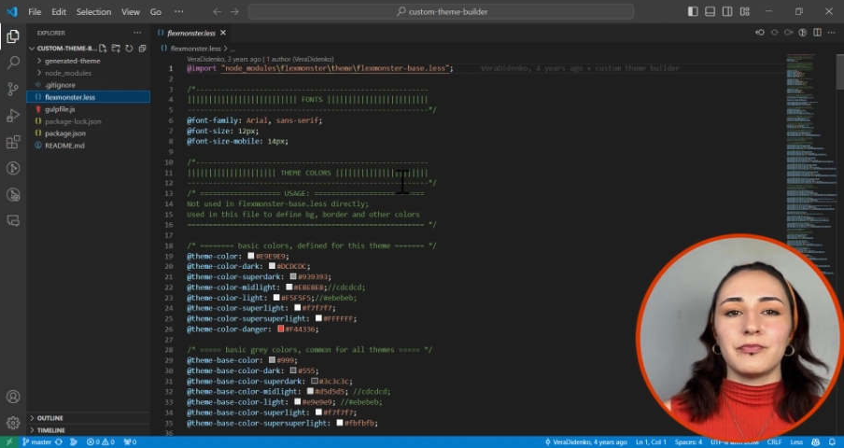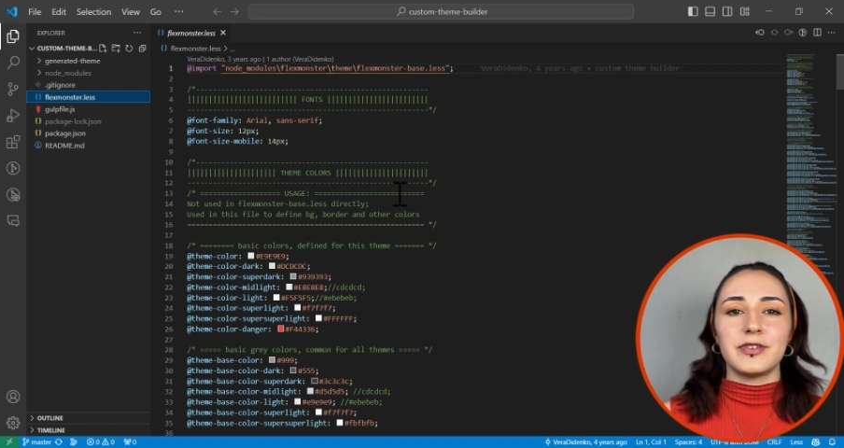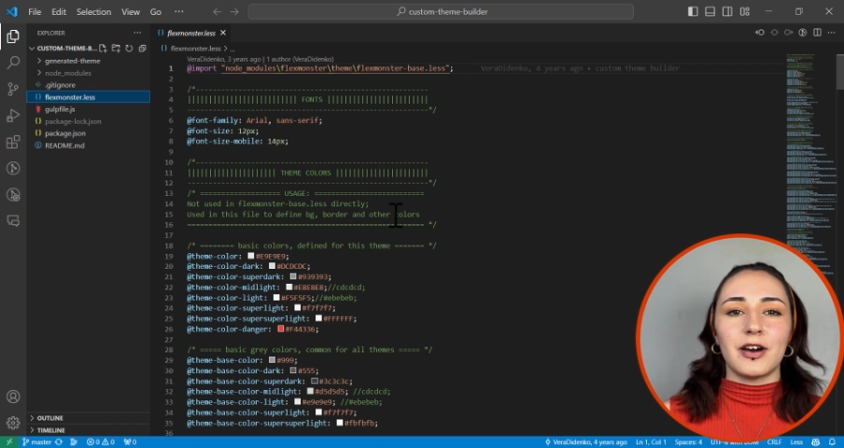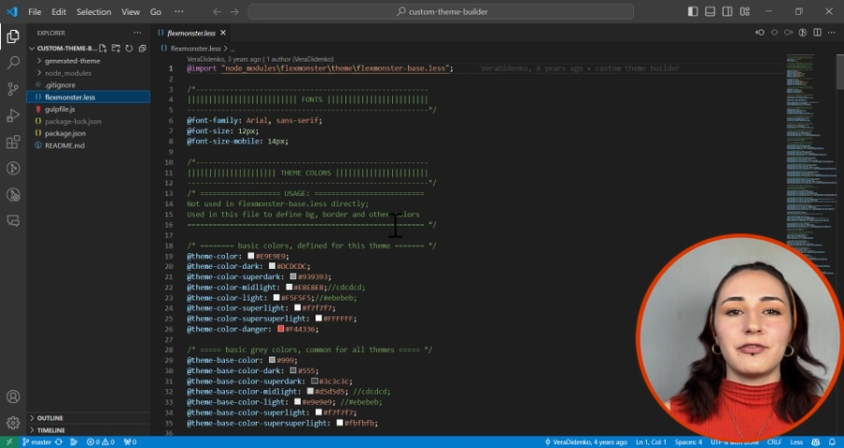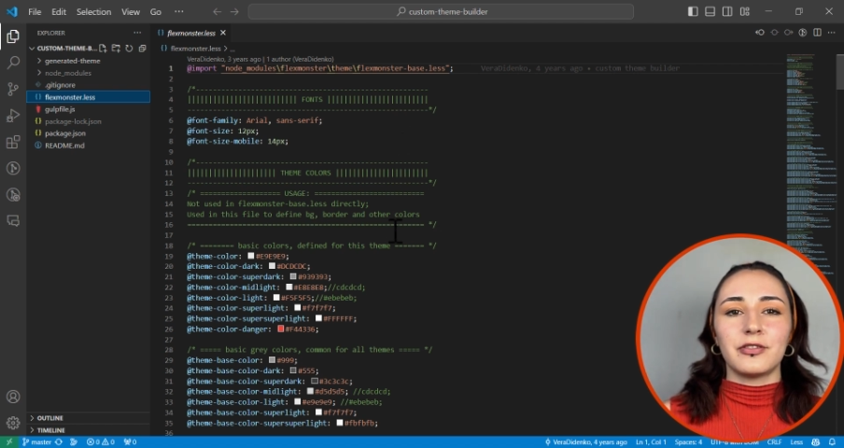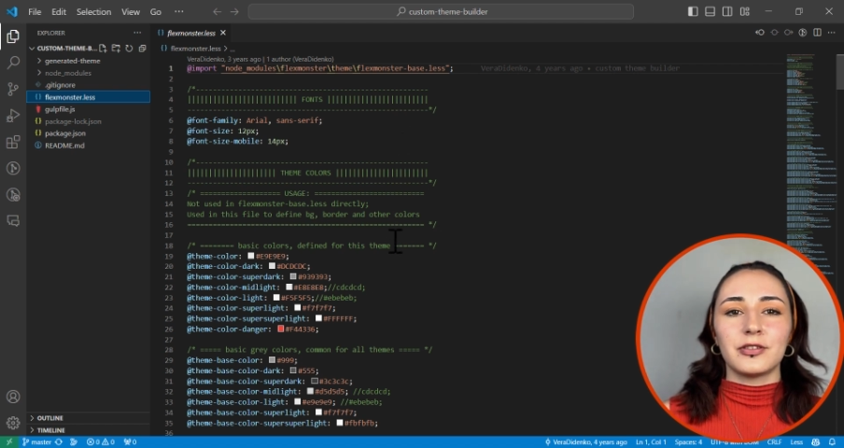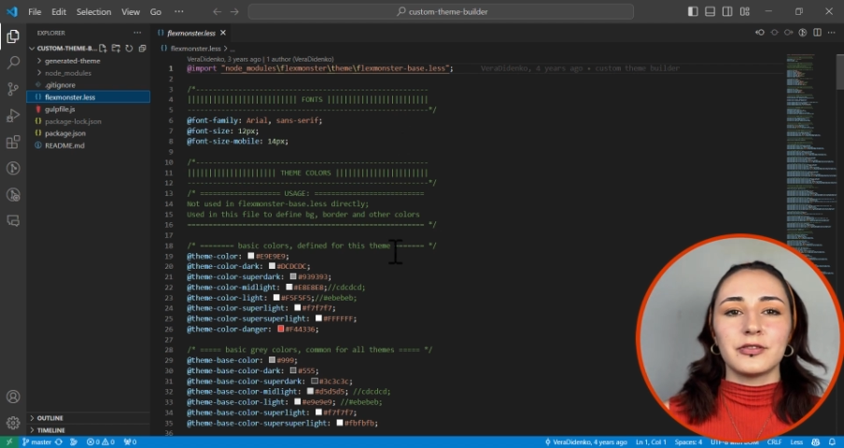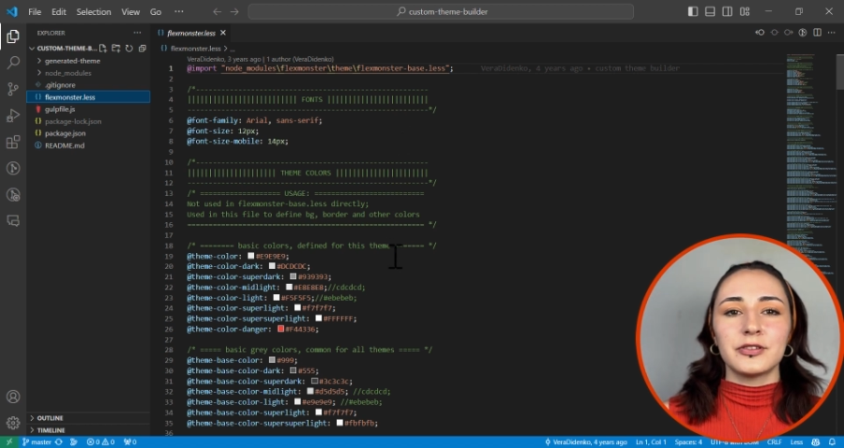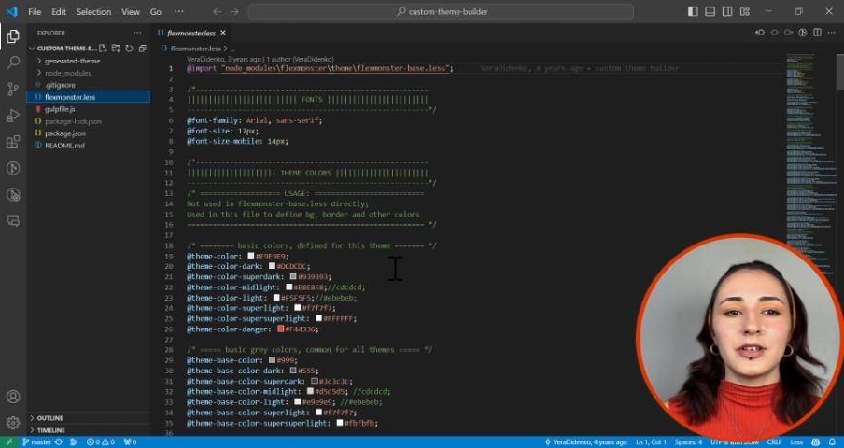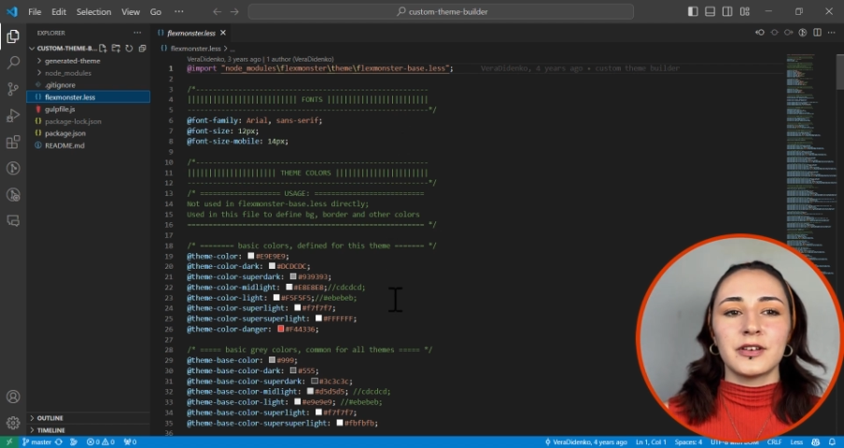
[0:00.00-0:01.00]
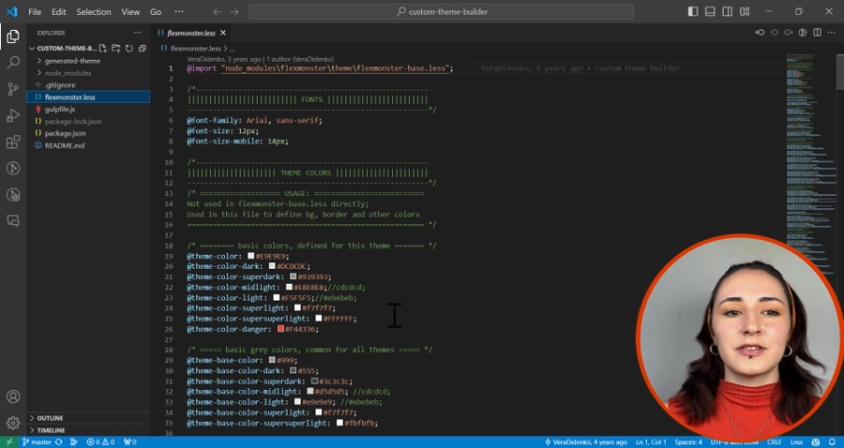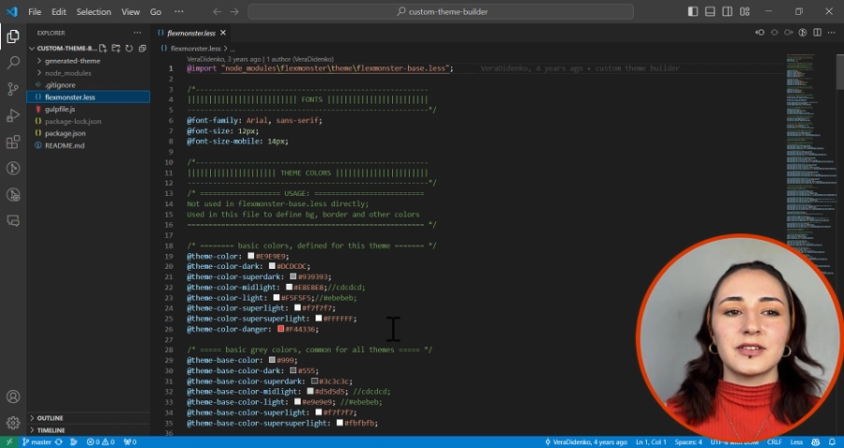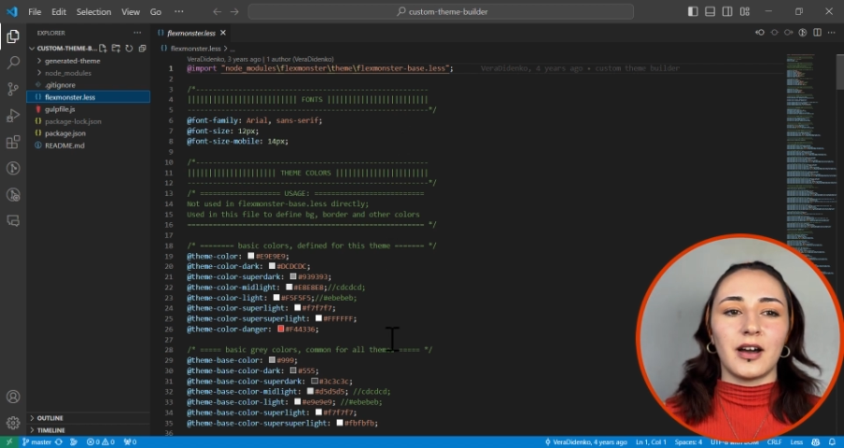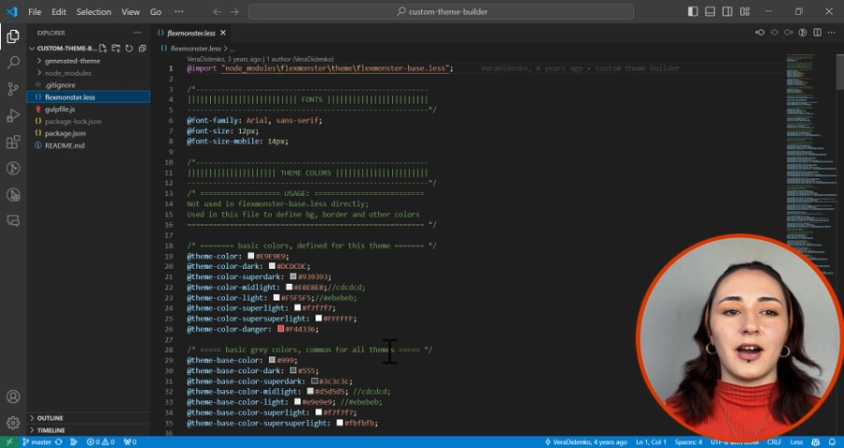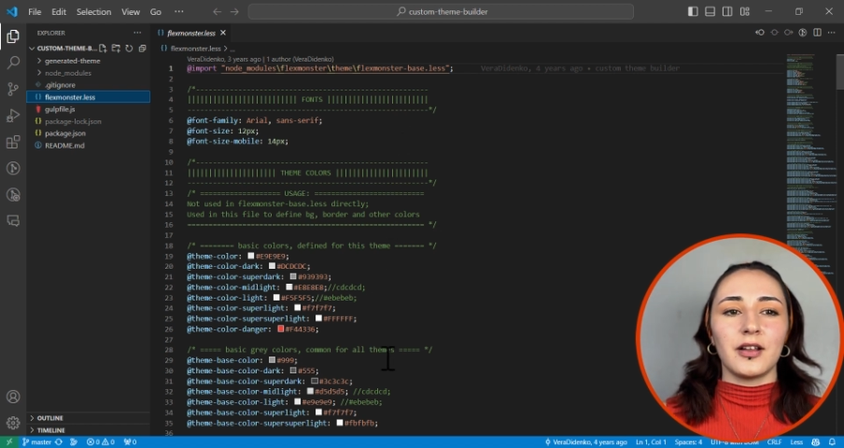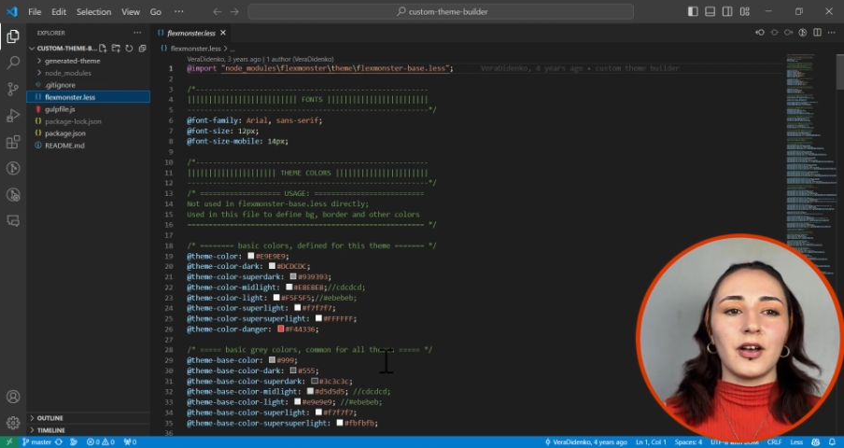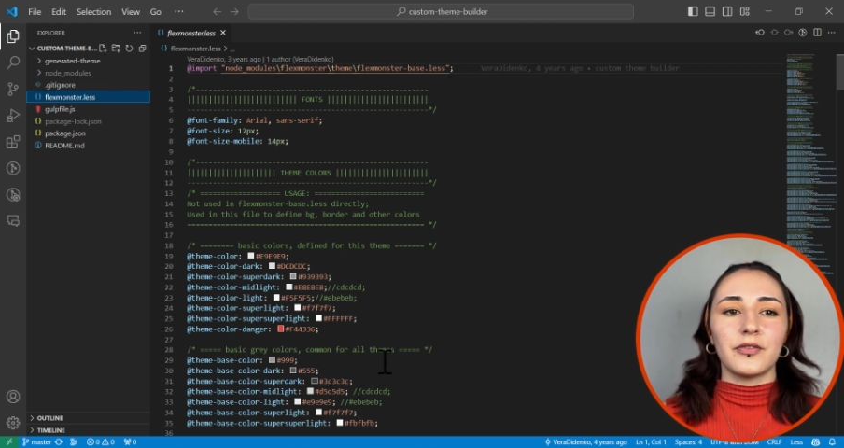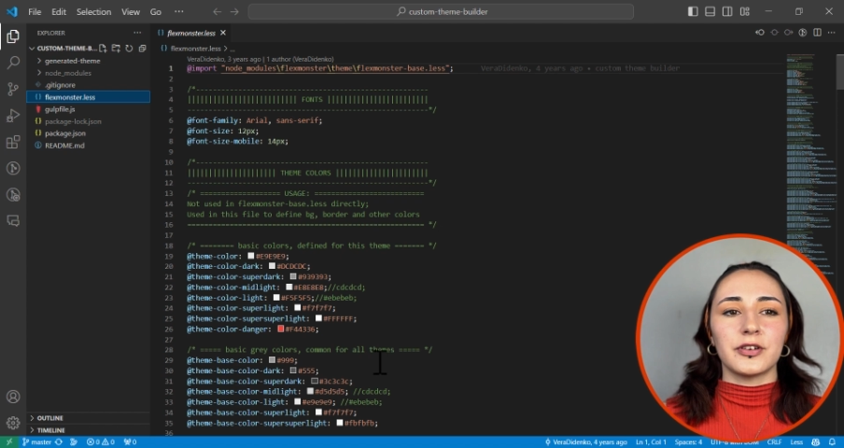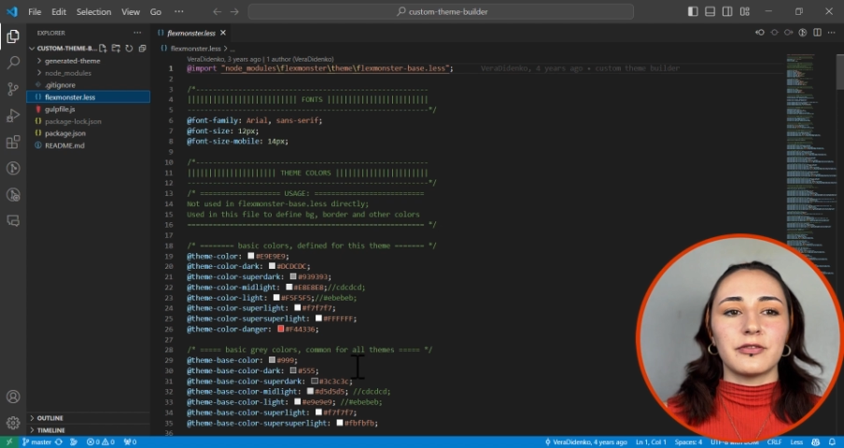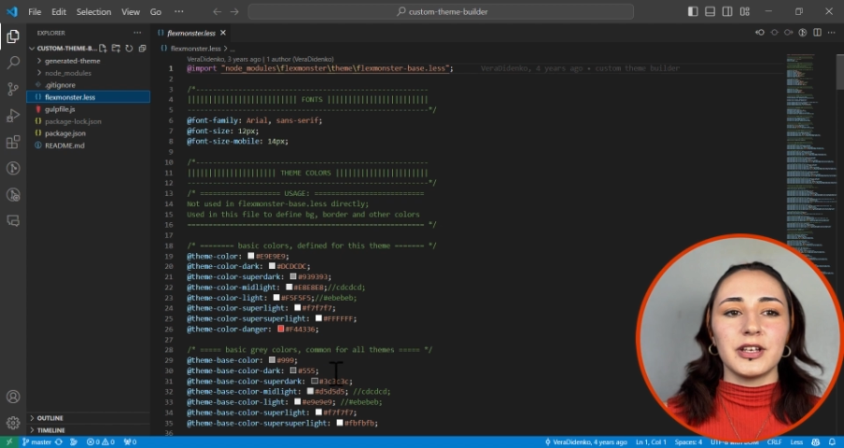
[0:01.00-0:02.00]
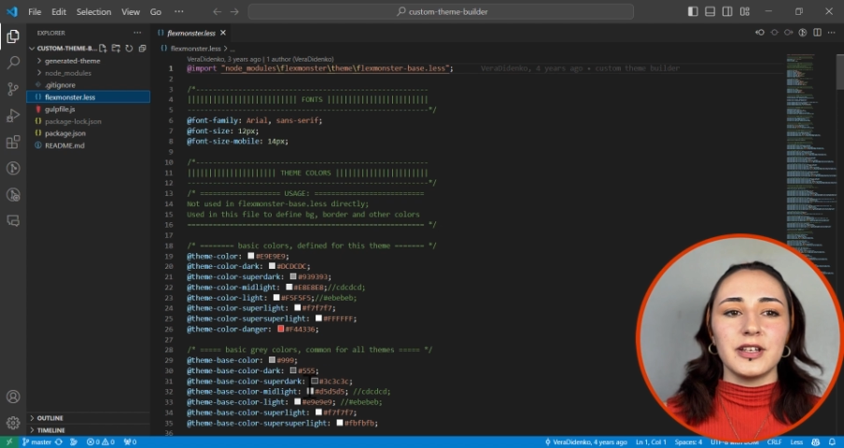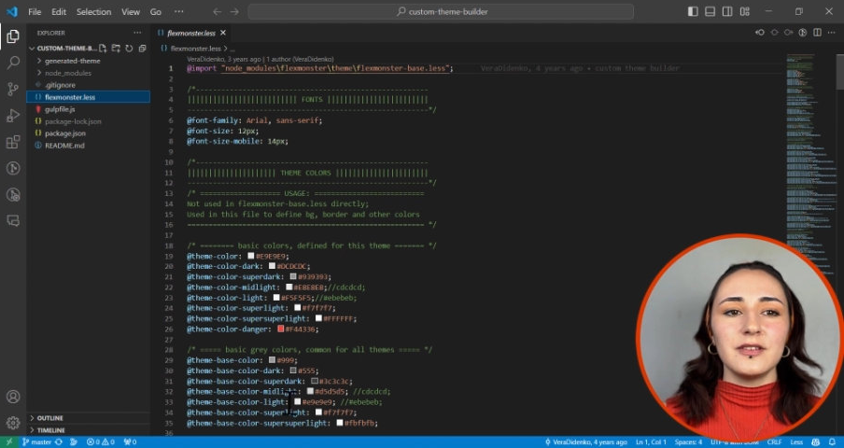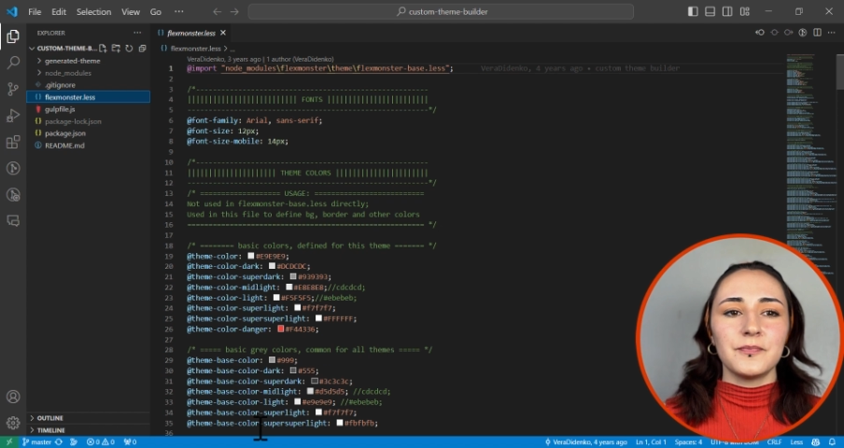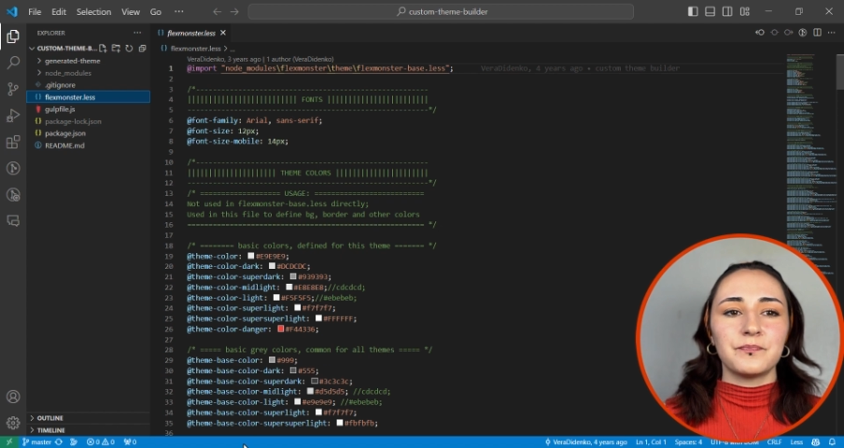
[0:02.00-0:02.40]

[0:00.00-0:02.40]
default style of the grid,